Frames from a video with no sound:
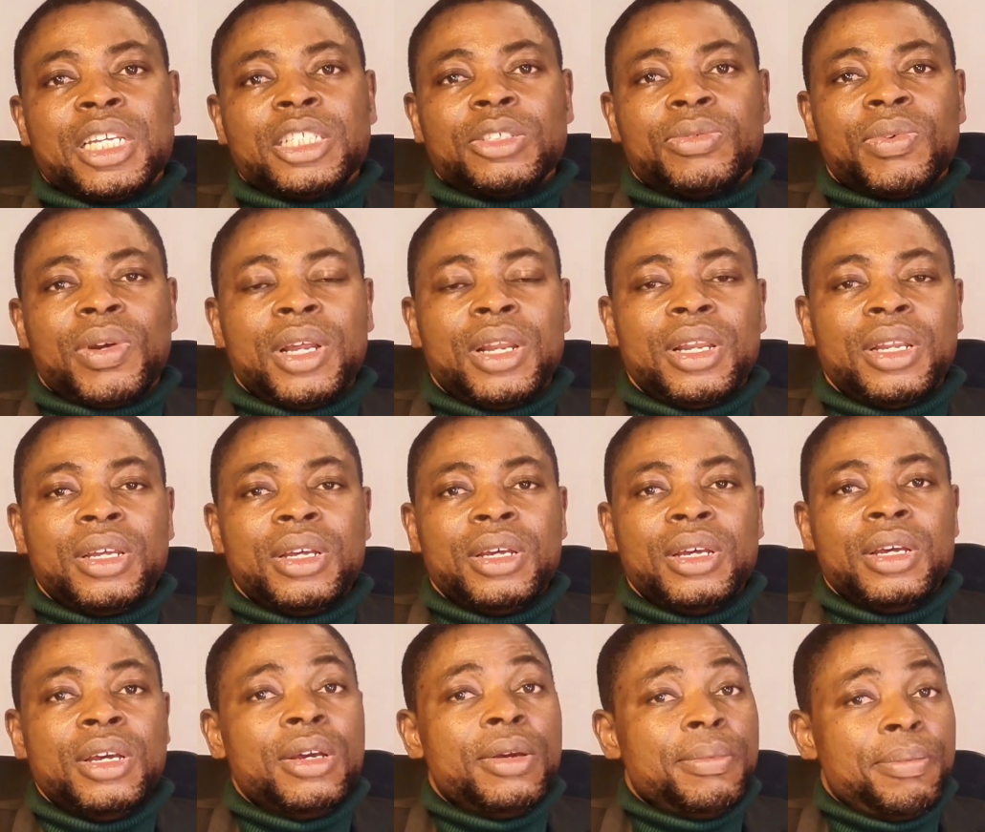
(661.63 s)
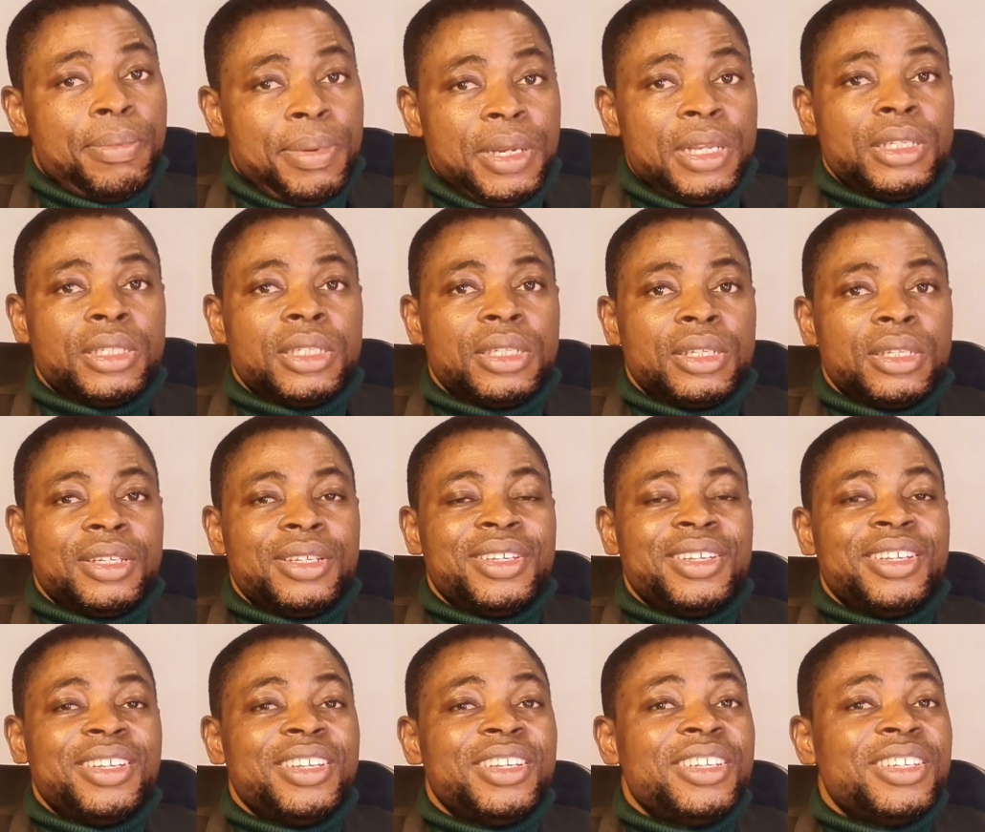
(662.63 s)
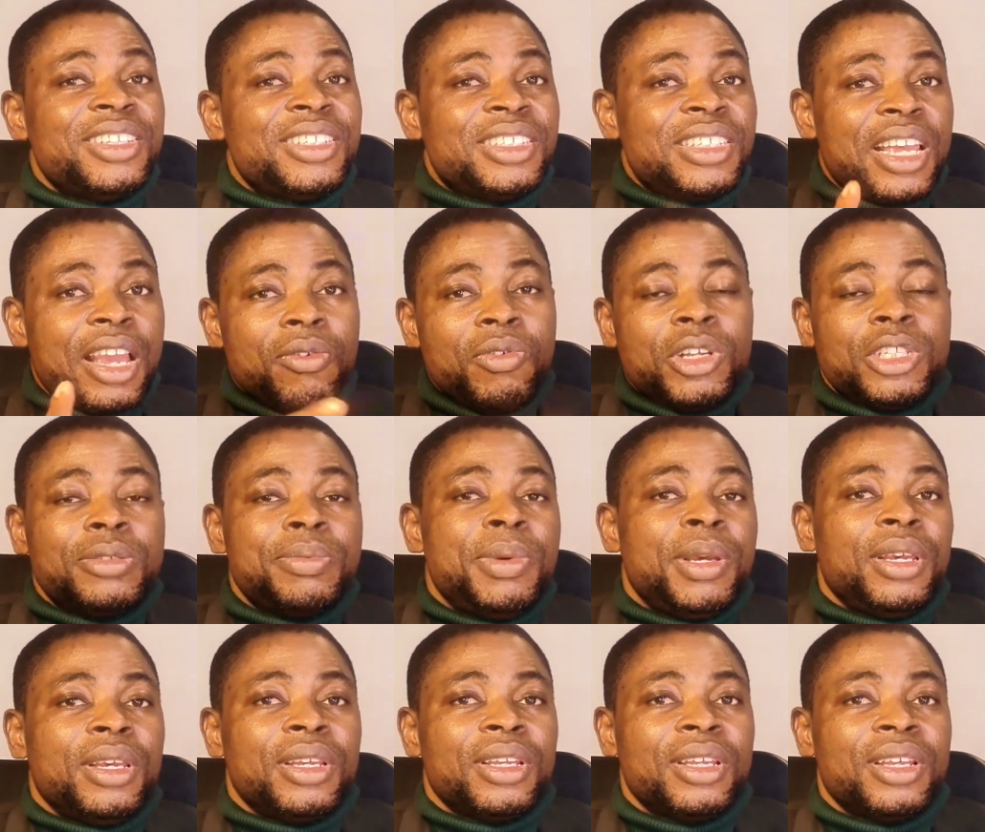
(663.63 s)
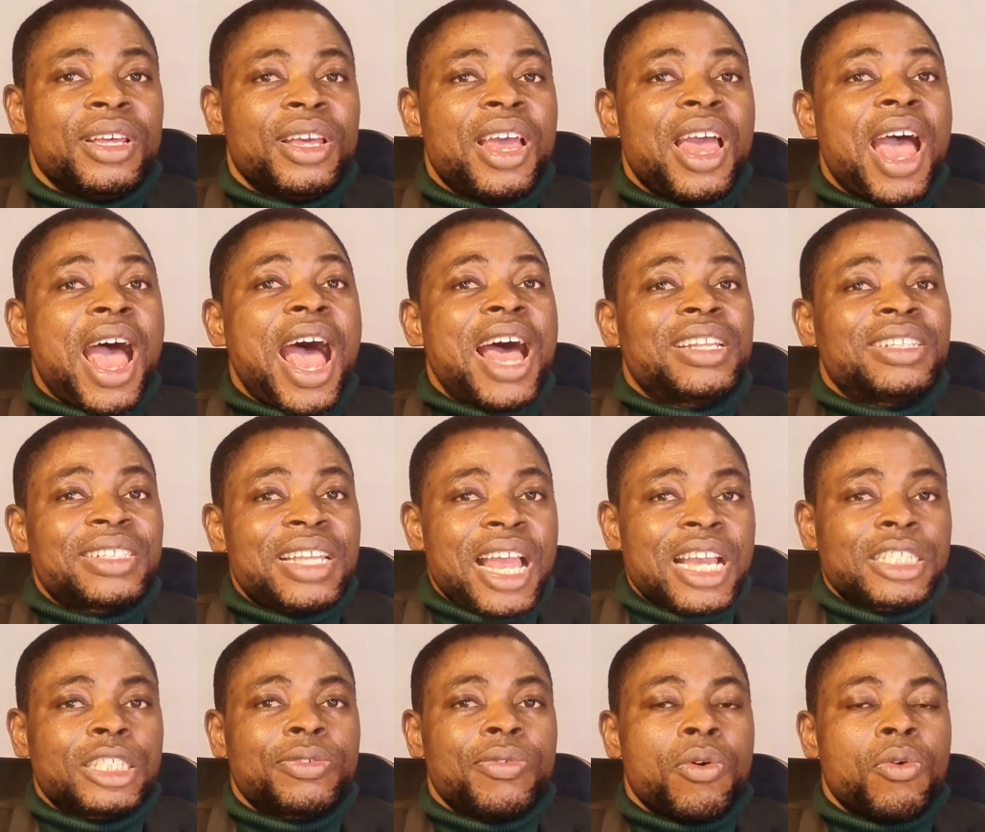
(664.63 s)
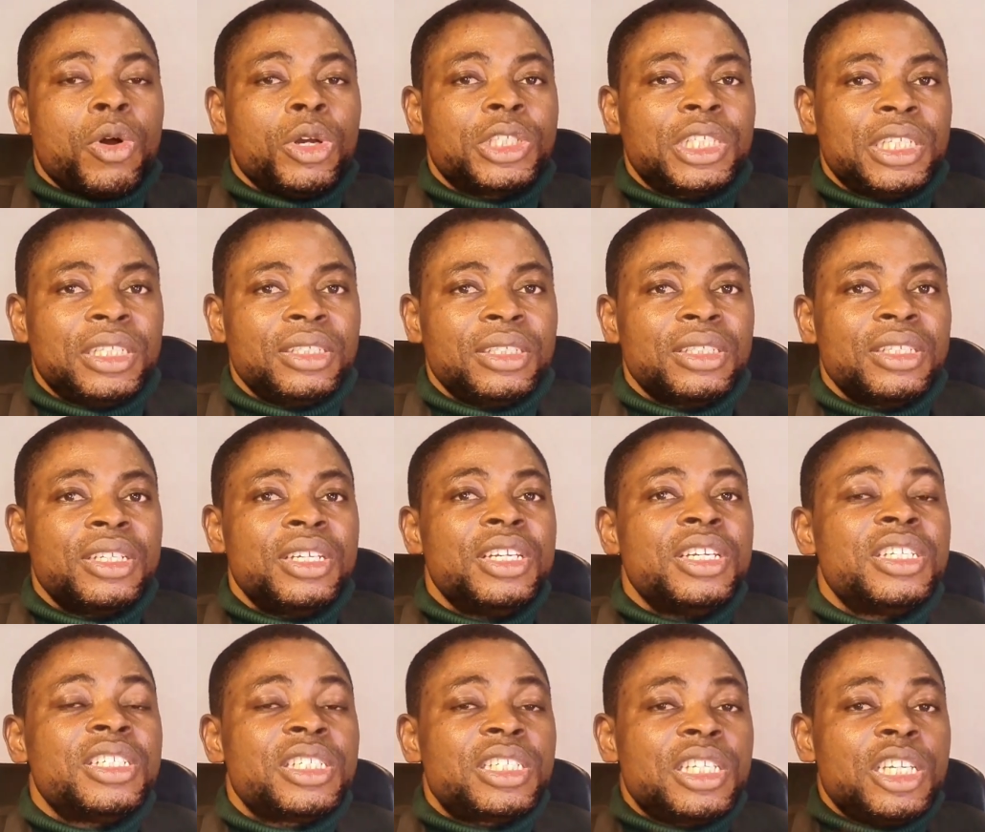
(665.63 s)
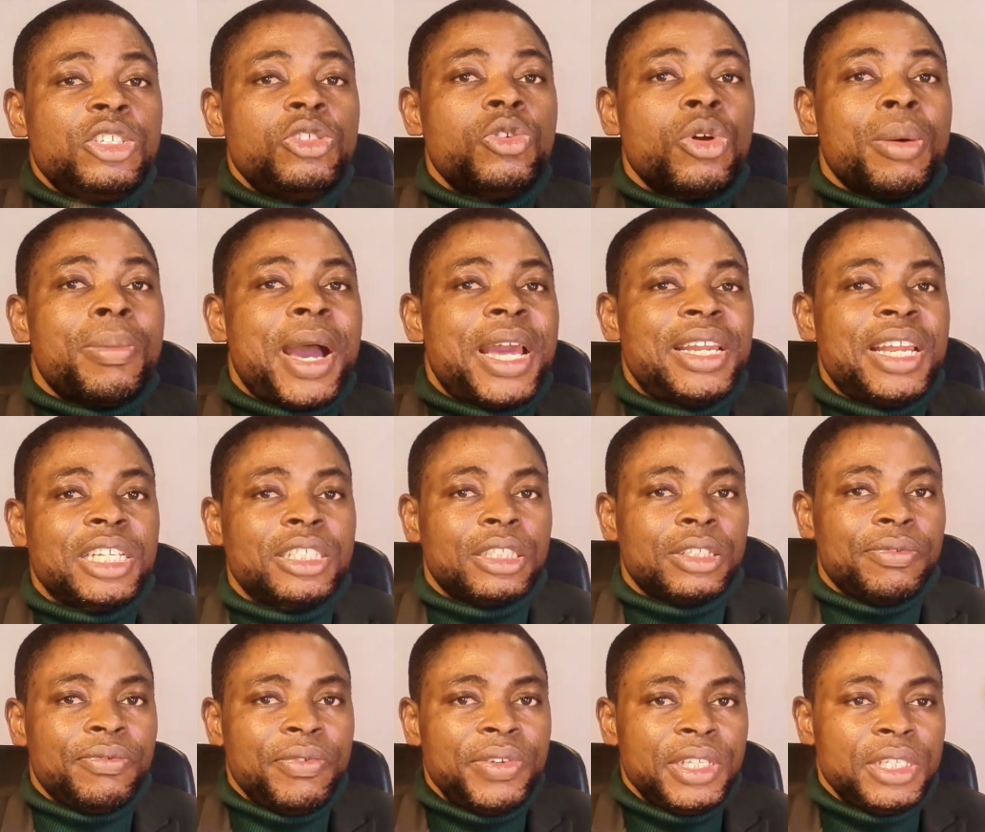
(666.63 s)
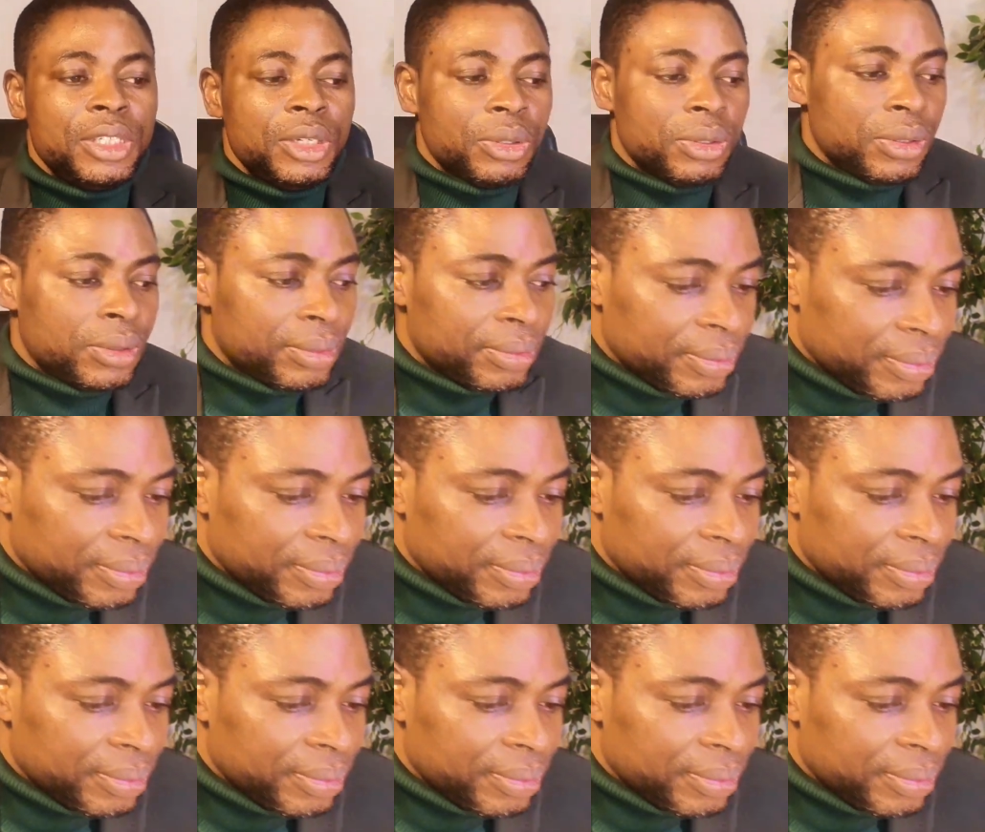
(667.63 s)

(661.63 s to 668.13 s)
as well. Please, stay with me, and thanks for watching. See you on my next video.